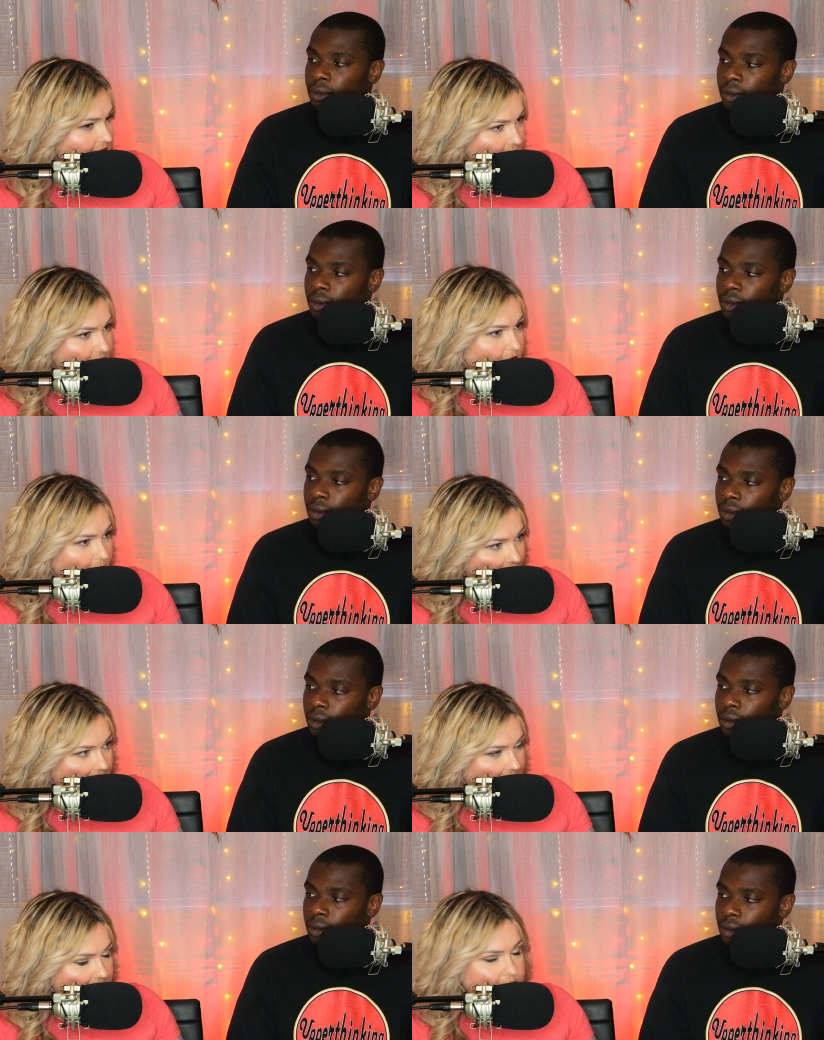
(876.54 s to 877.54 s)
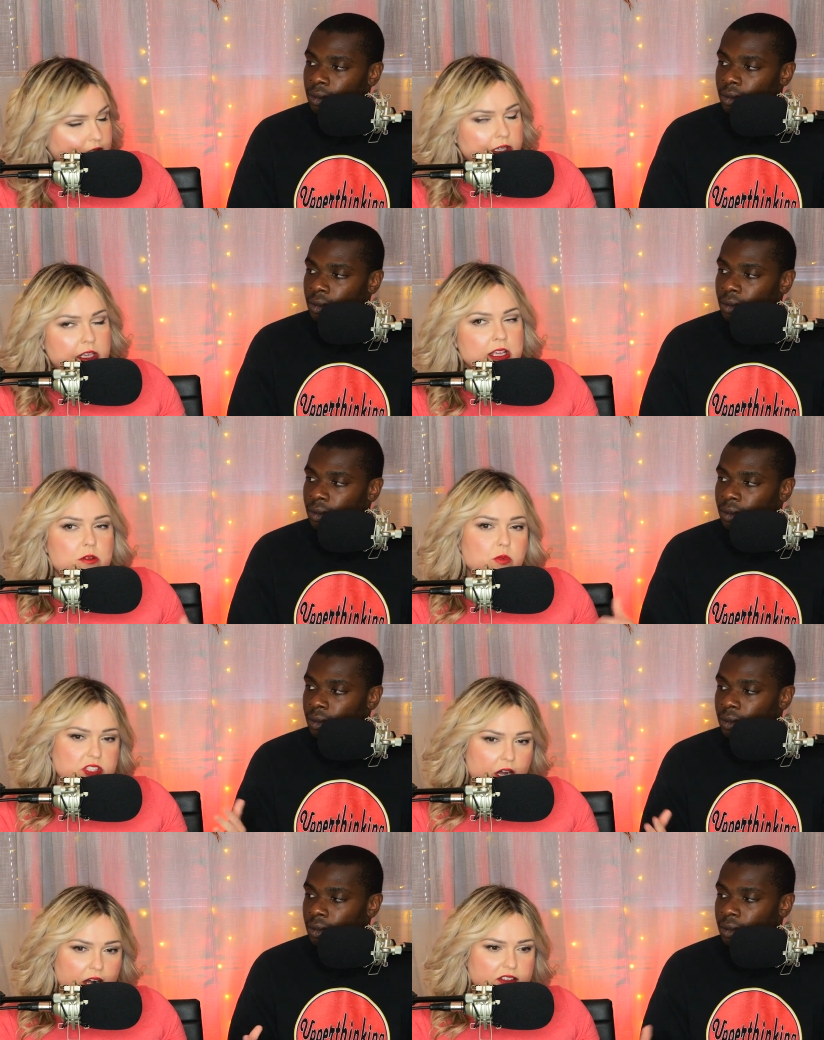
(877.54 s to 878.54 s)
Speaker 1: Everything all right?" We
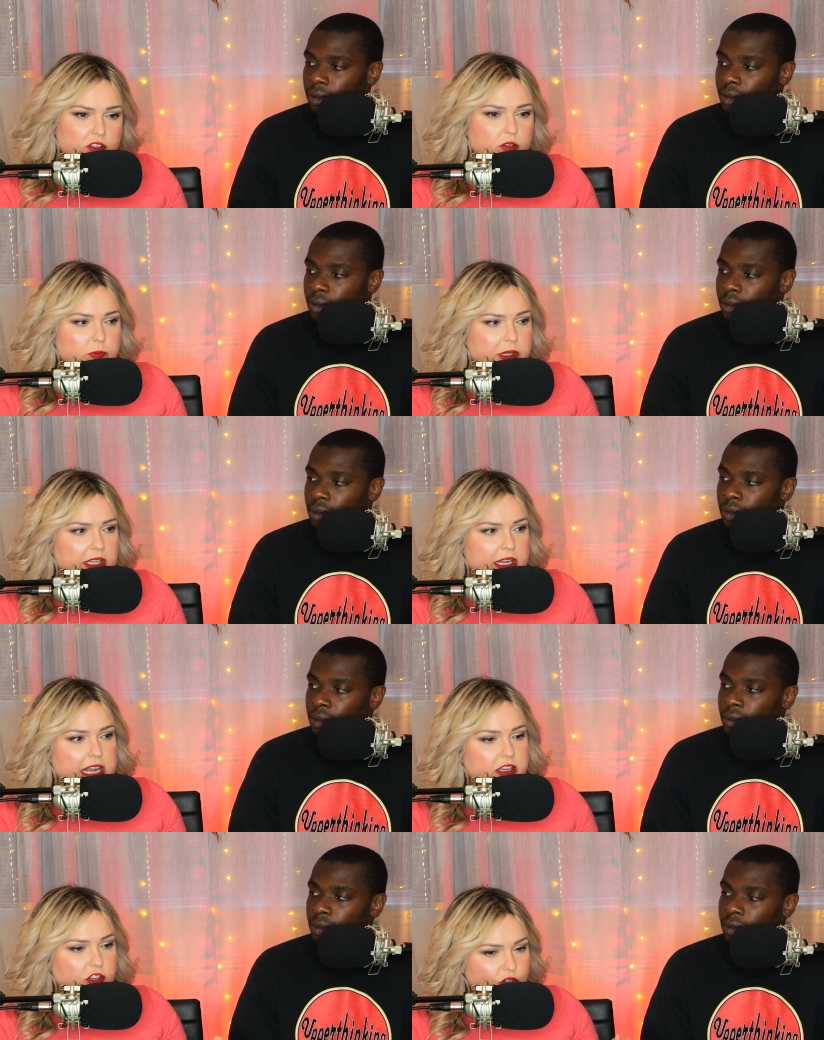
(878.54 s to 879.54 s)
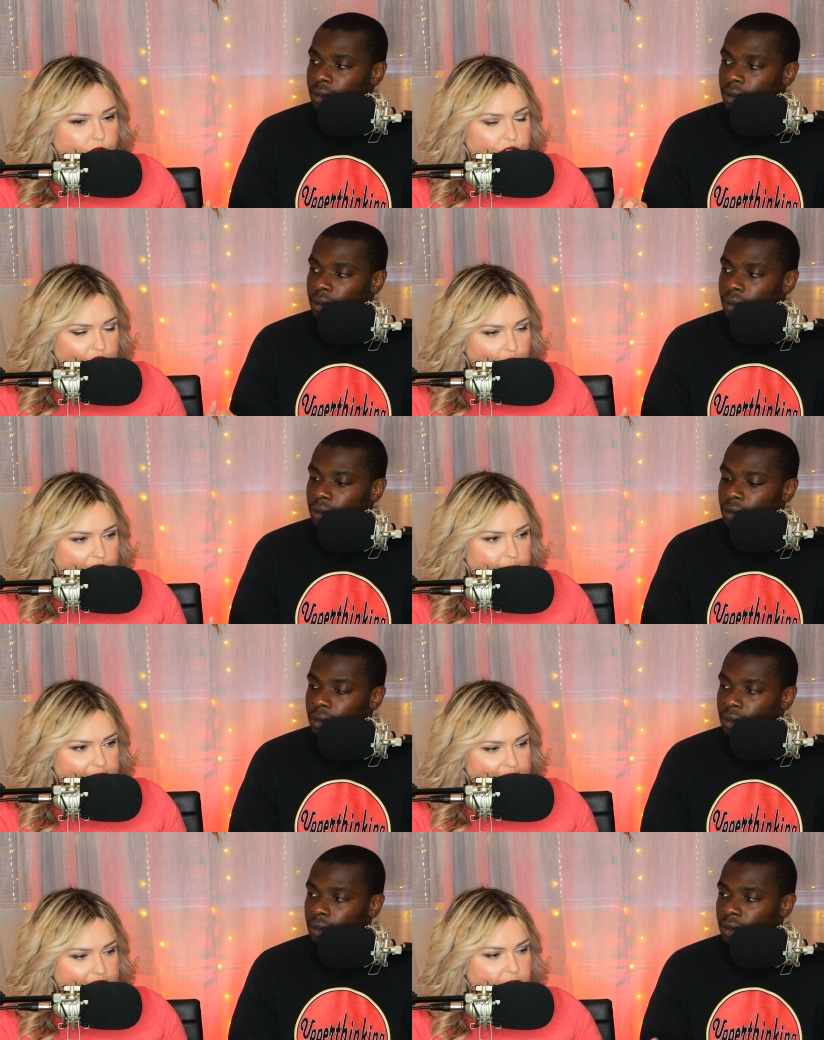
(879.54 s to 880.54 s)
talked a little bit, and you straight up
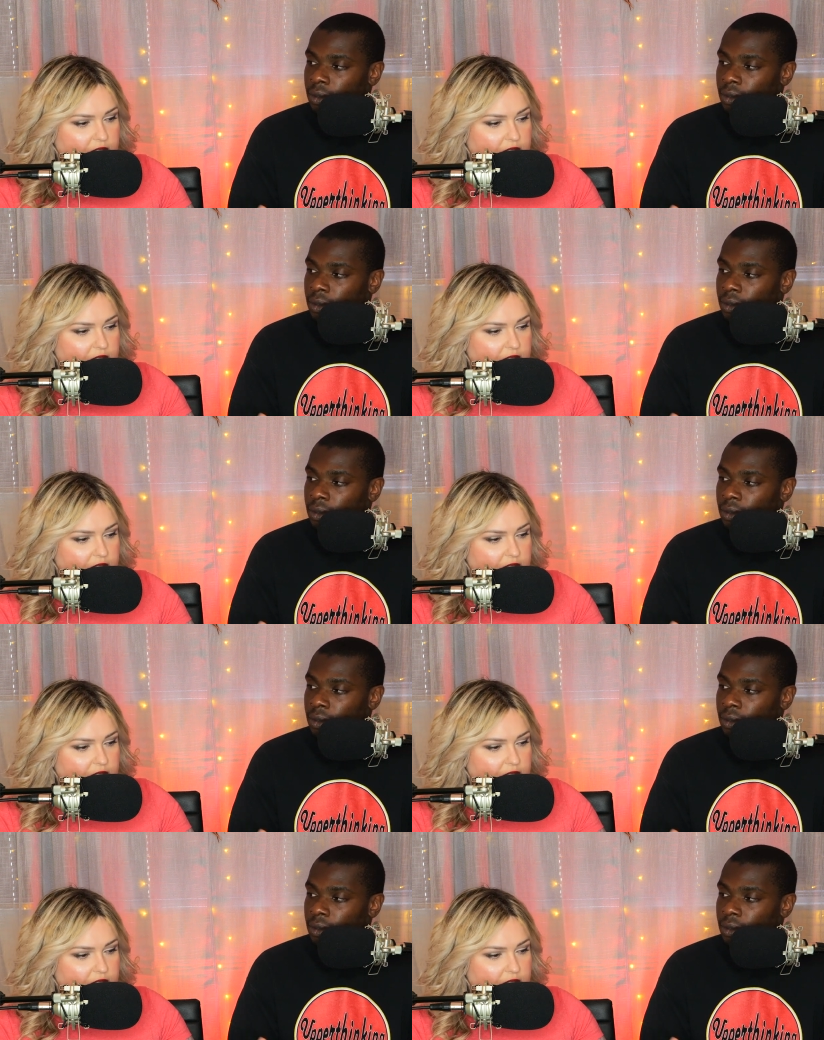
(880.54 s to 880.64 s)
said to